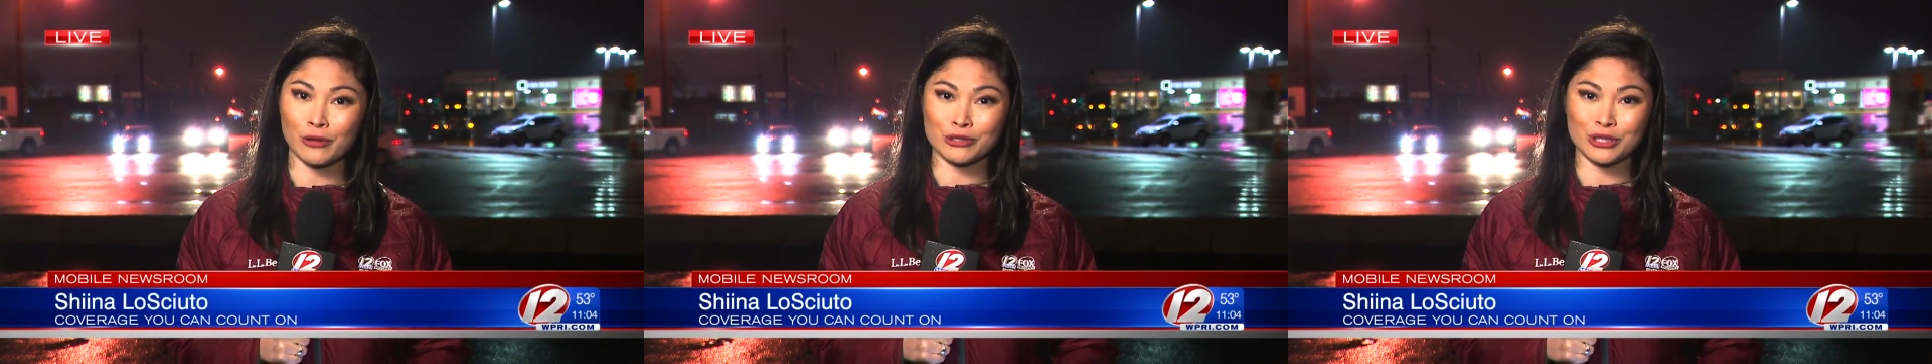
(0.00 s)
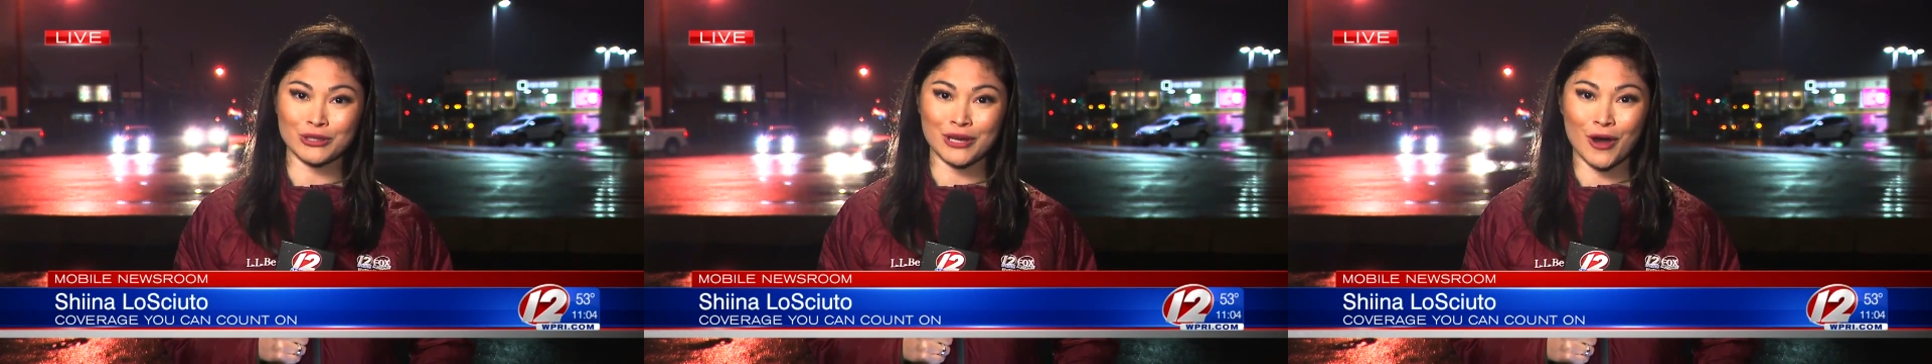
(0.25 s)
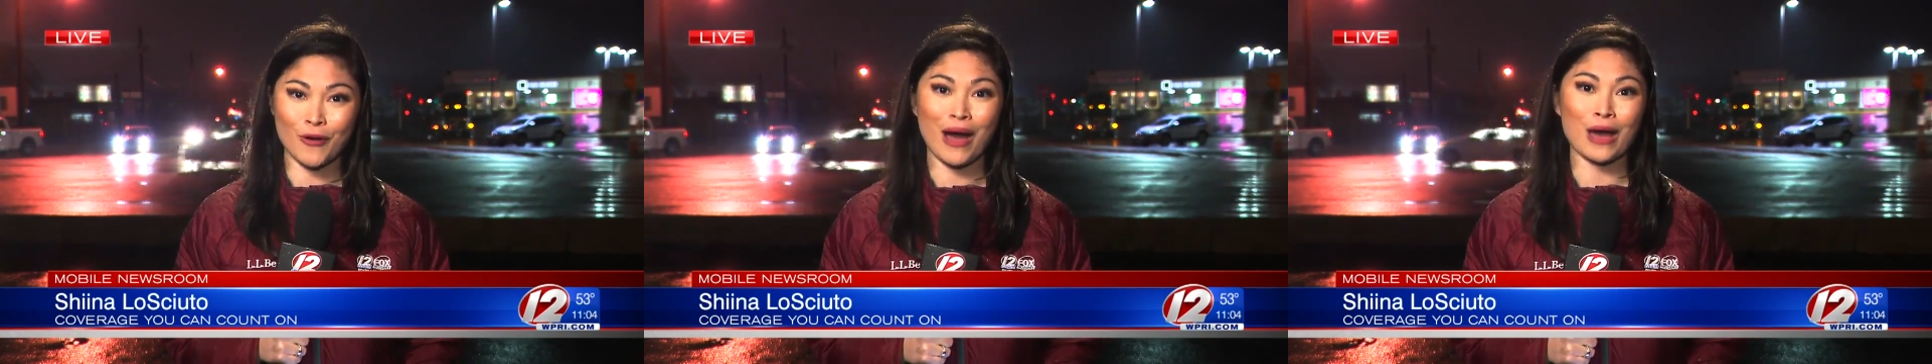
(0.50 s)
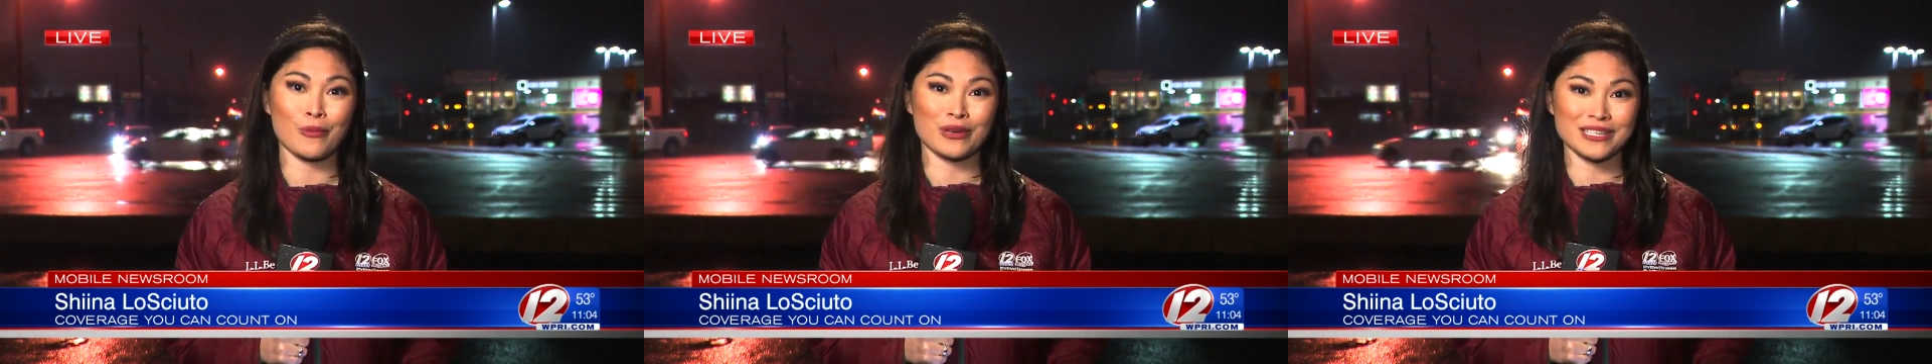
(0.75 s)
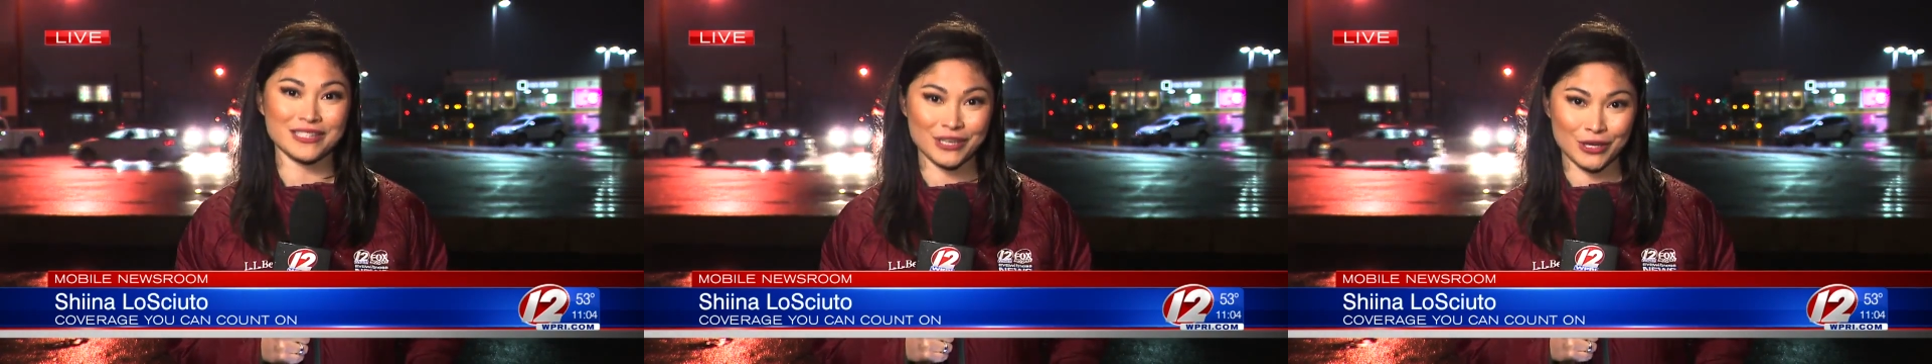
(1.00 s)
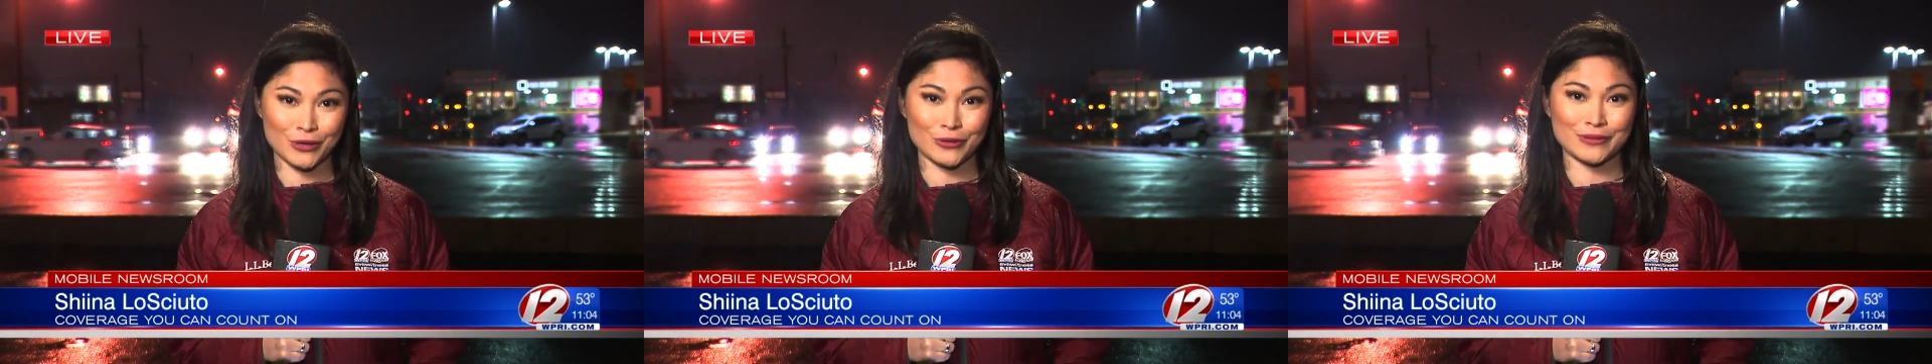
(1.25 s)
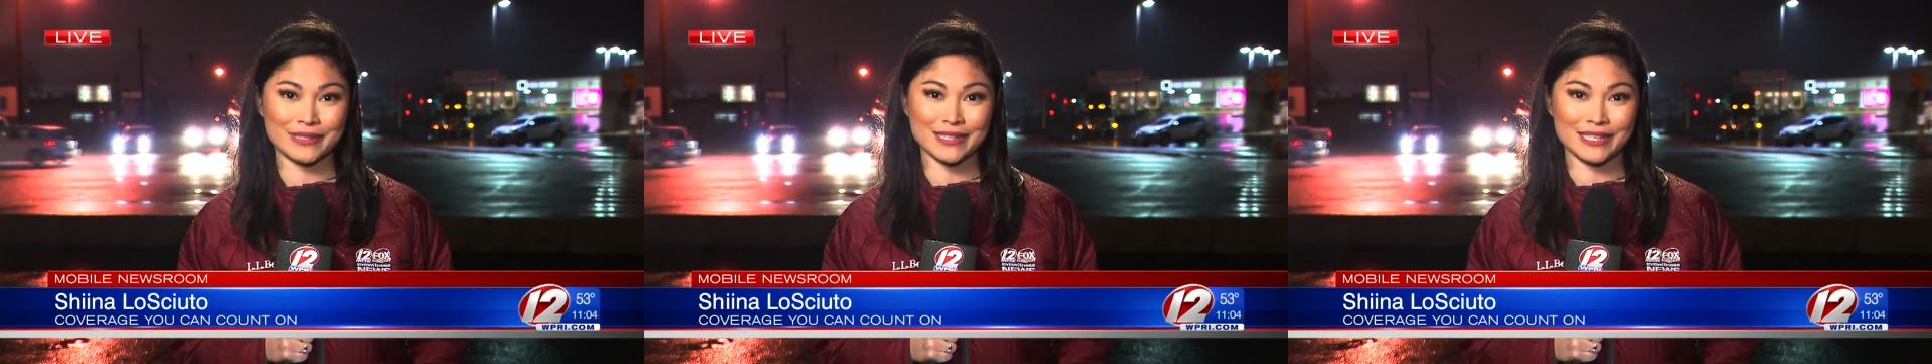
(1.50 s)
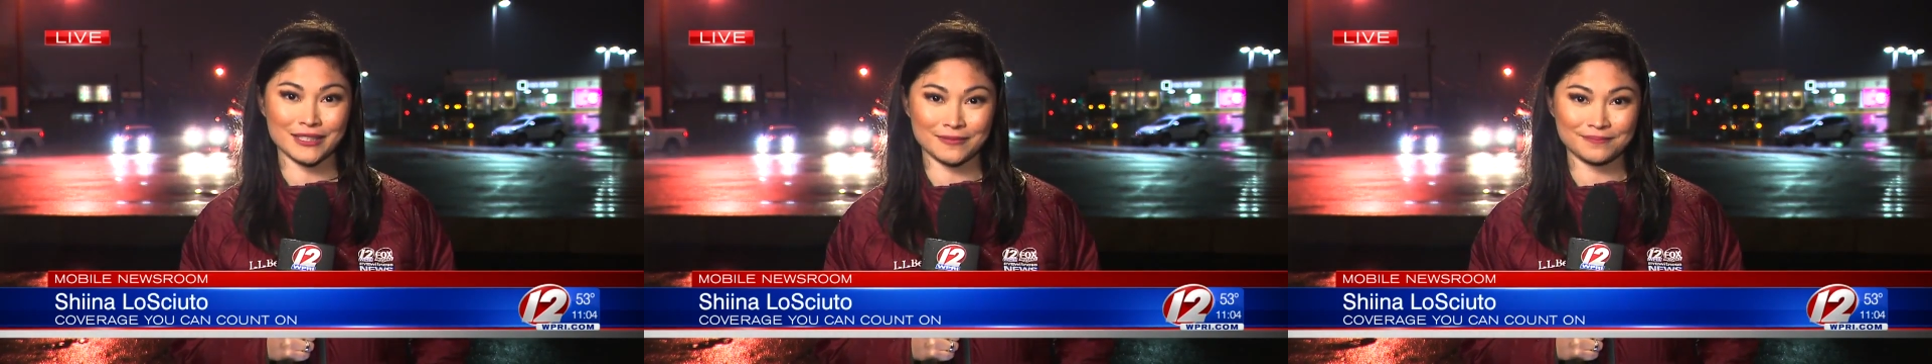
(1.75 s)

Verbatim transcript: Loshudo, Eyewitness News.